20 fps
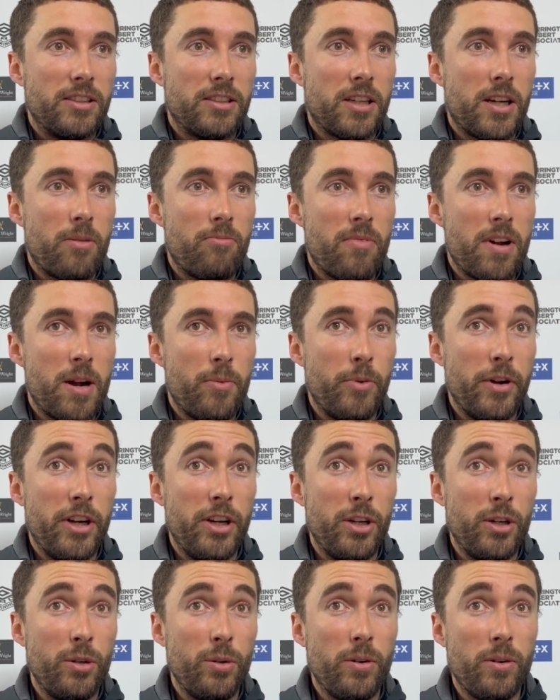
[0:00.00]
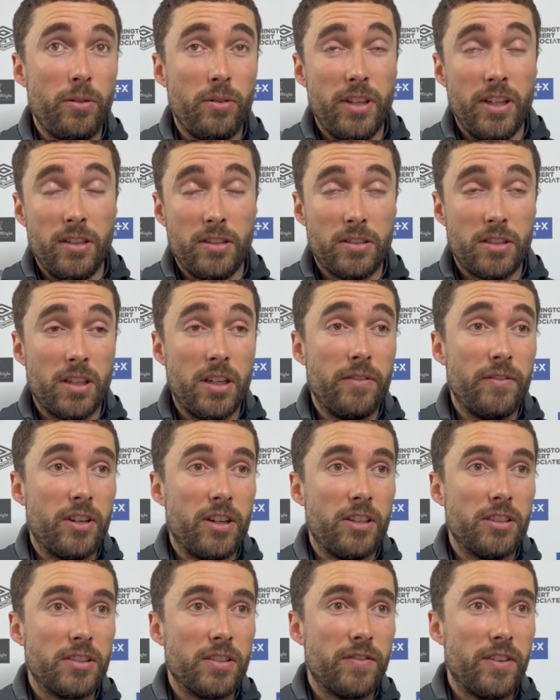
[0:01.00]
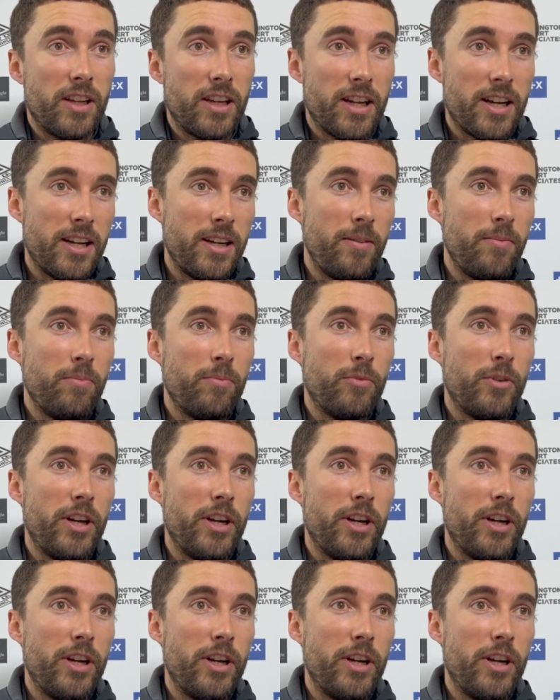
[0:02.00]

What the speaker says: time round, we knew the significance of the game.